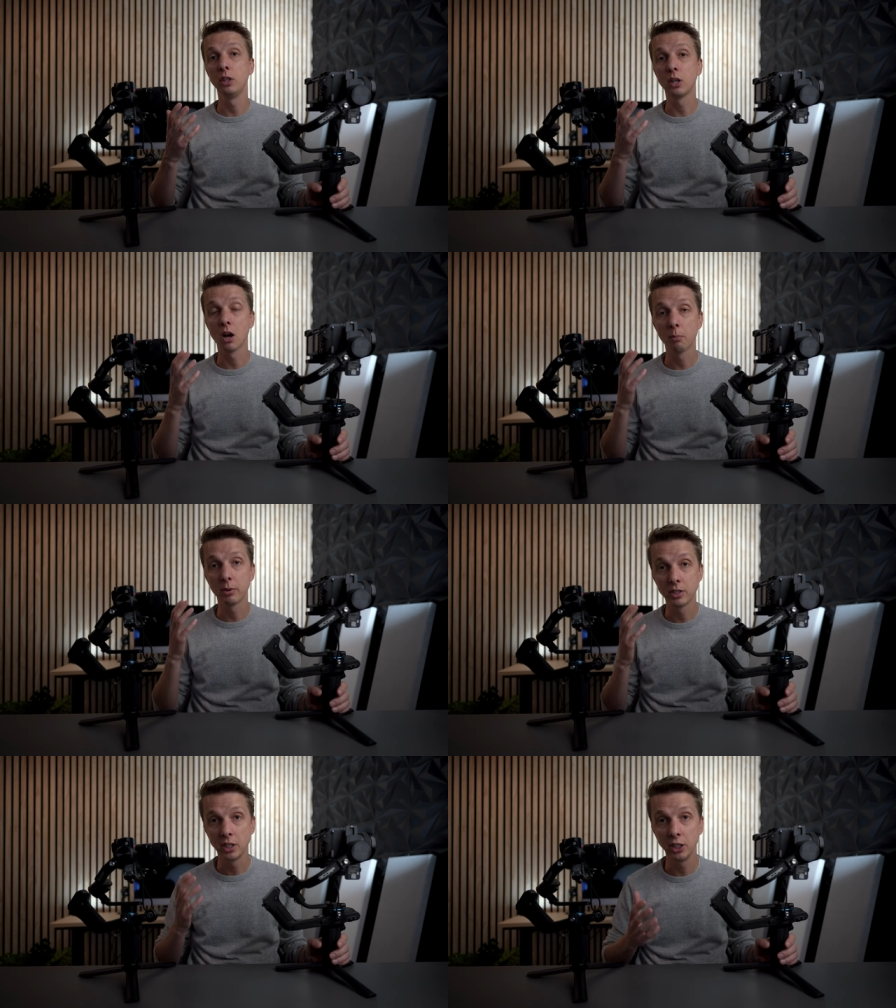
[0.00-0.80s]
the
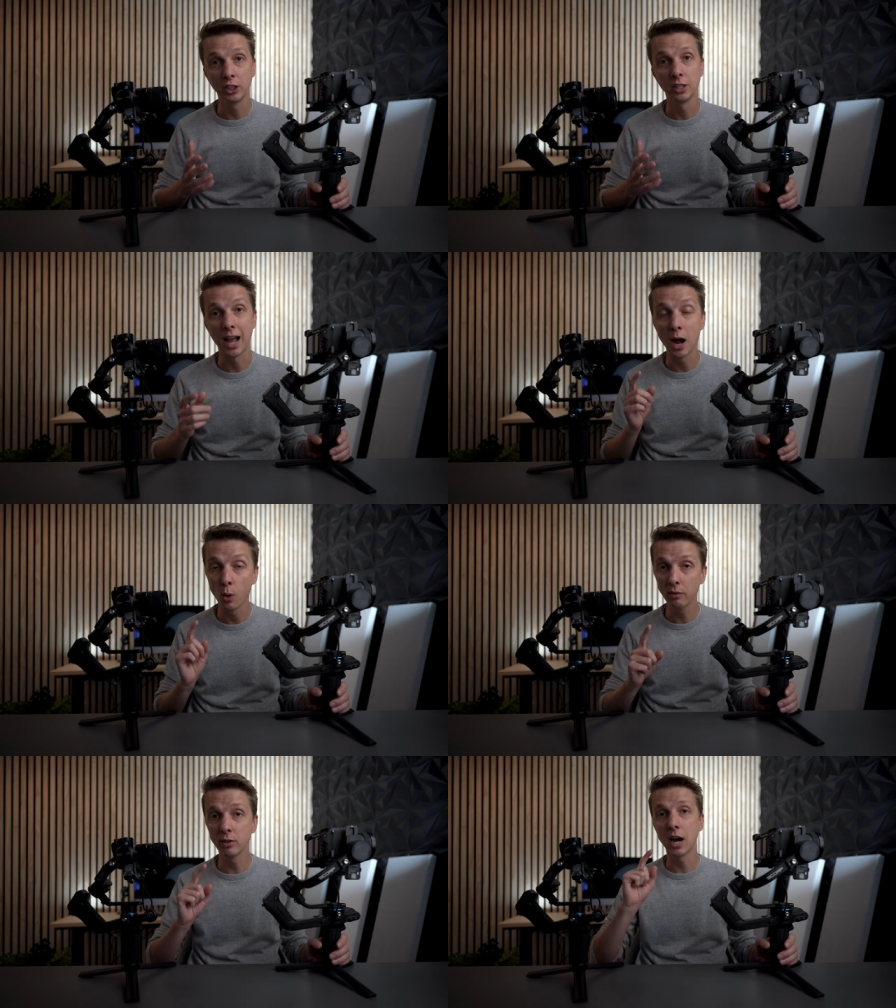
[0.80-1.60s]
competition.
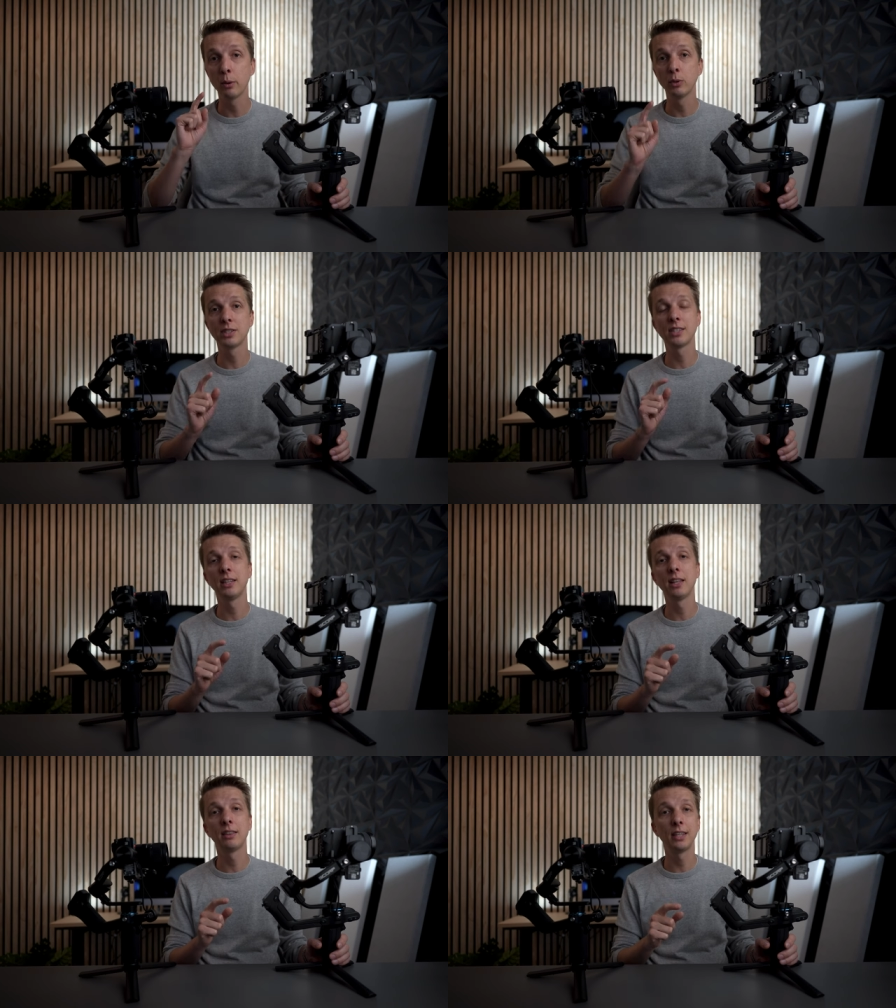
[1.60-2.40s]
However, I would
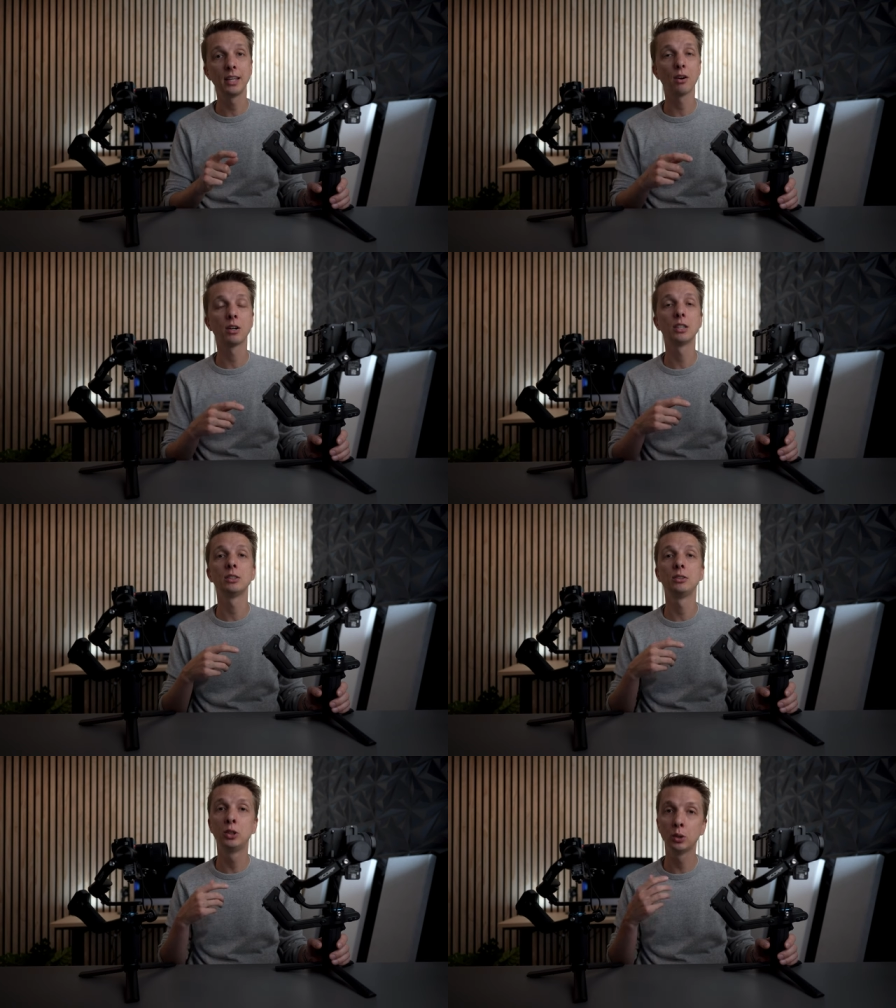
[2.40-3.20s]
say that they are
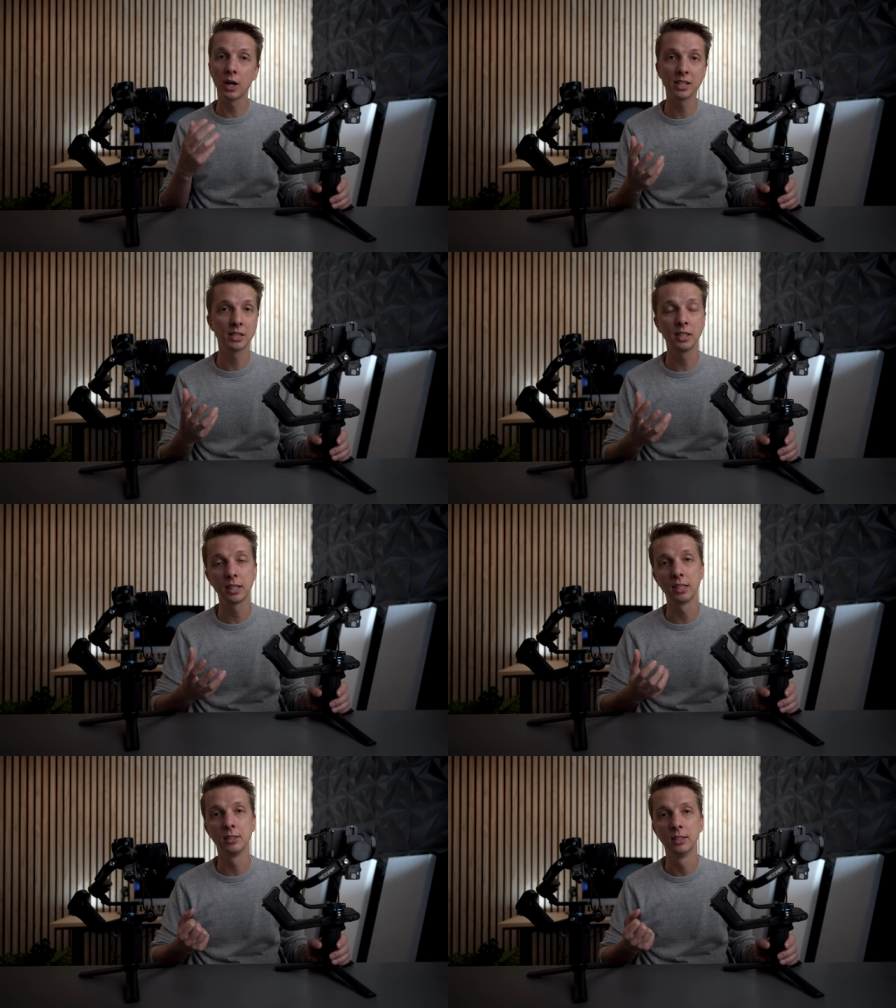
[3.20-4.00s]

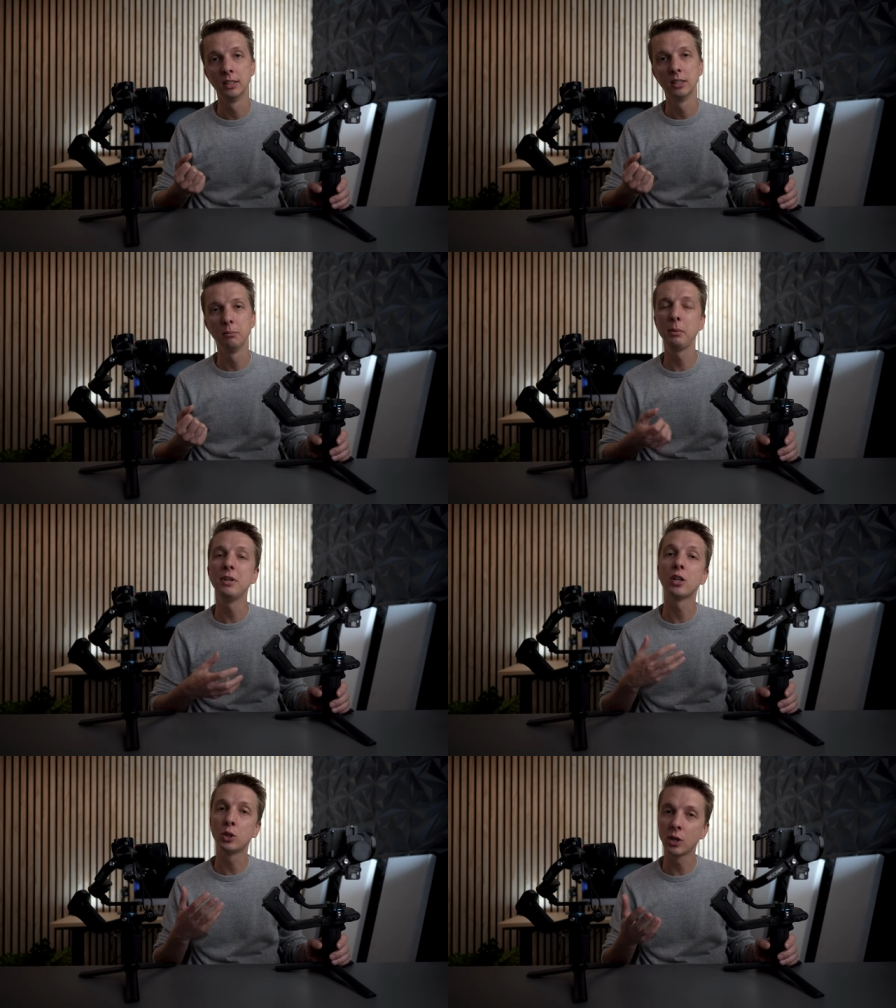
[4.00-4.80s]
drastic, and maybe
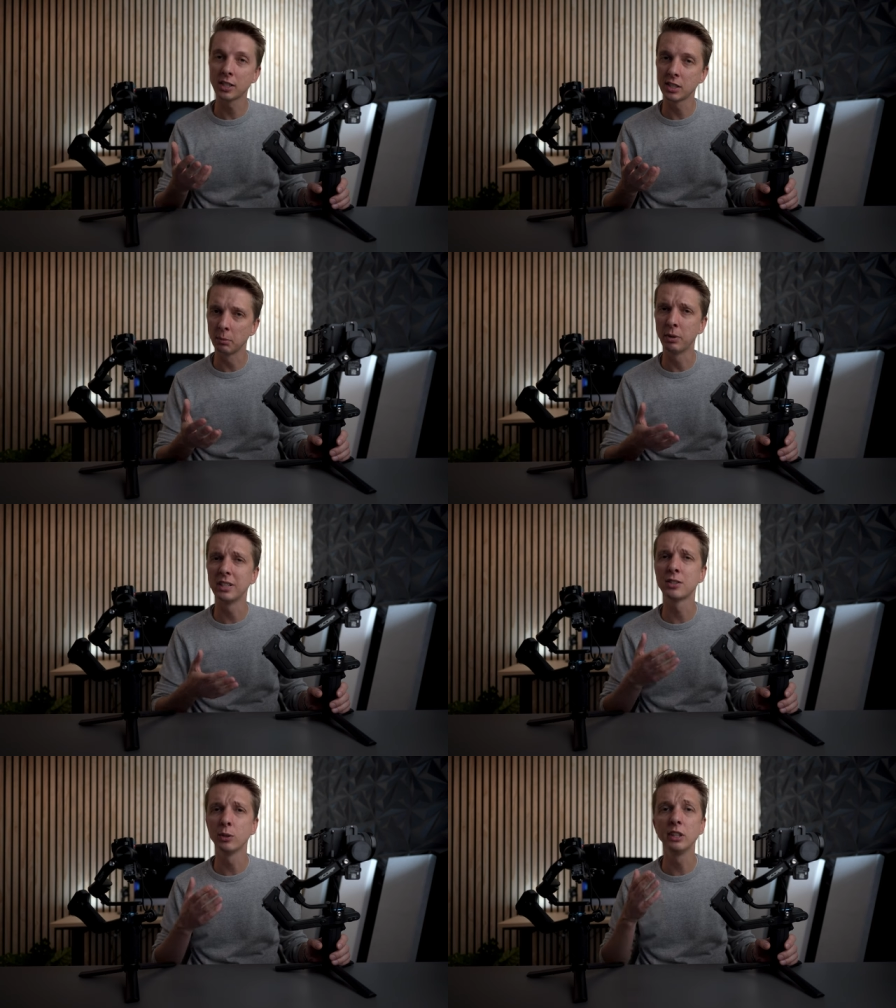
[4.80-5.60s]
not drastic,
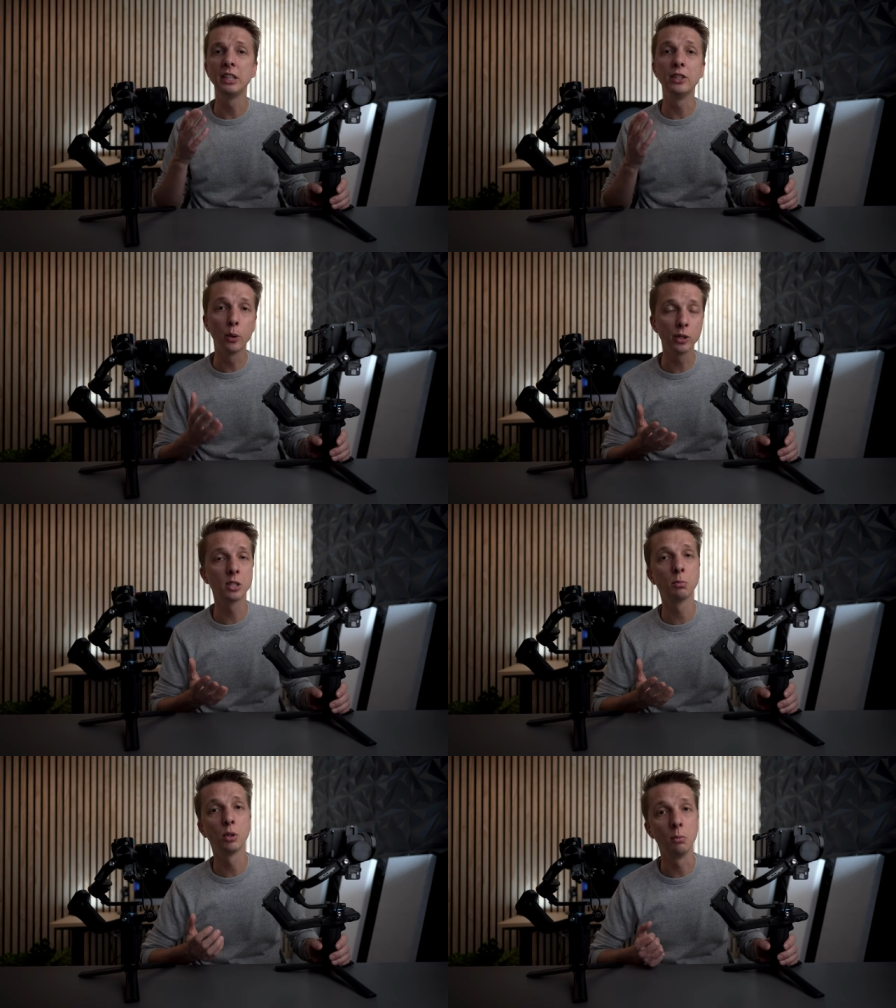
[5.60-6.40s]
but certainly
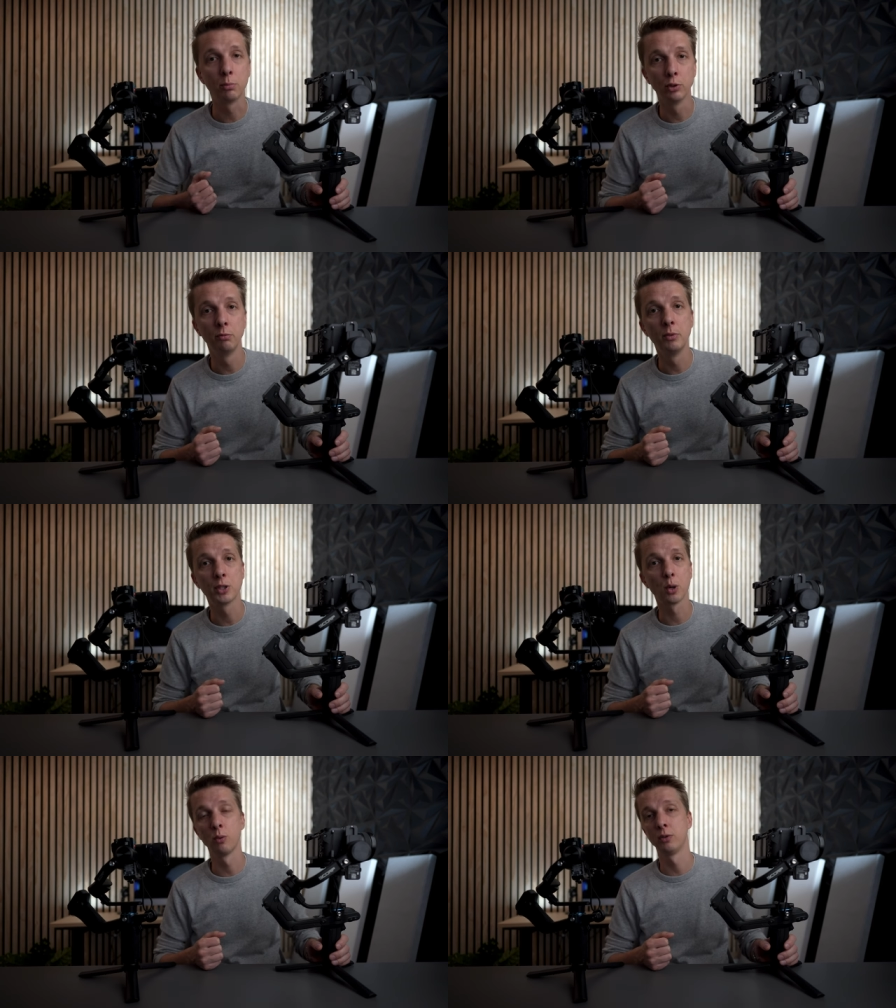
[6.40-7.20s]
noticeable
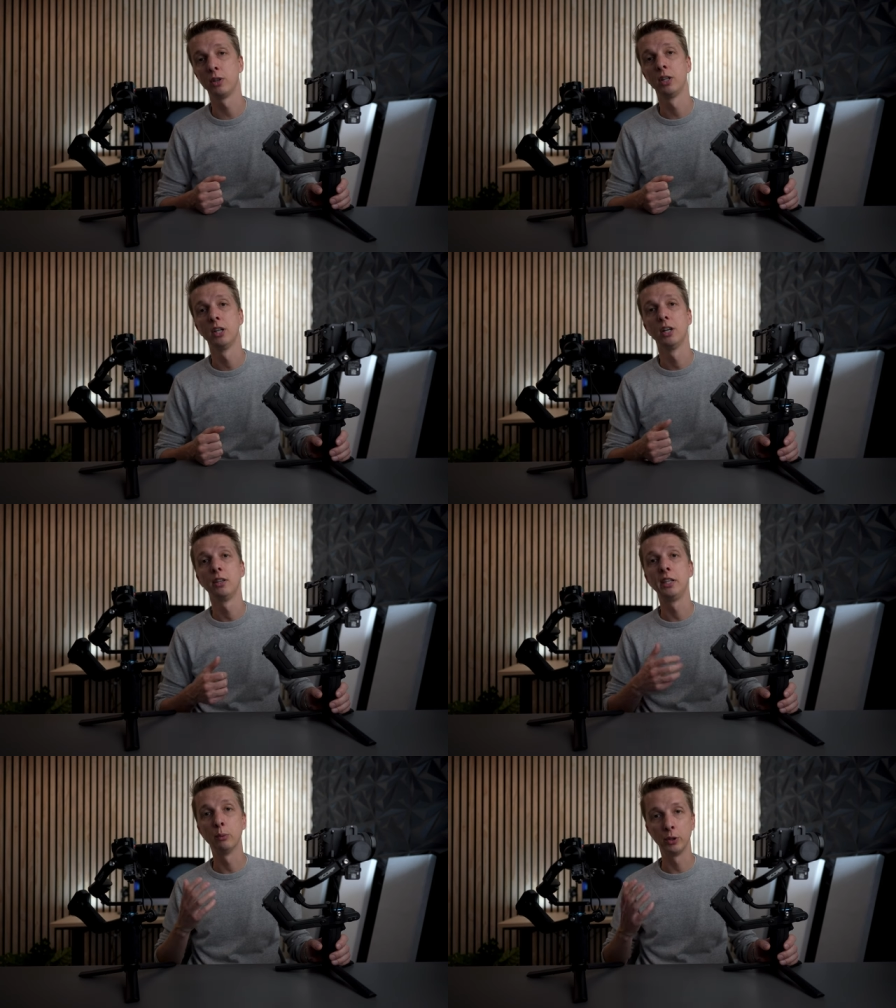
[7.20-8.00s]
improvements over
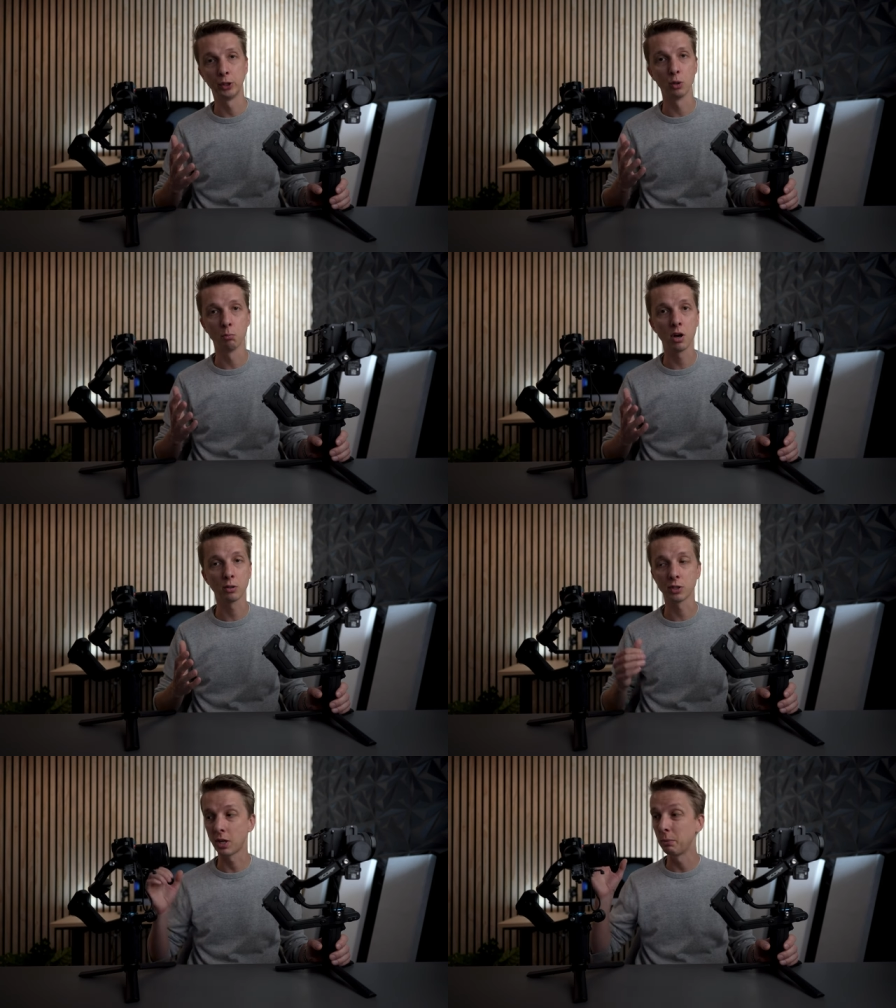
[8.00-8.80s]
the original models.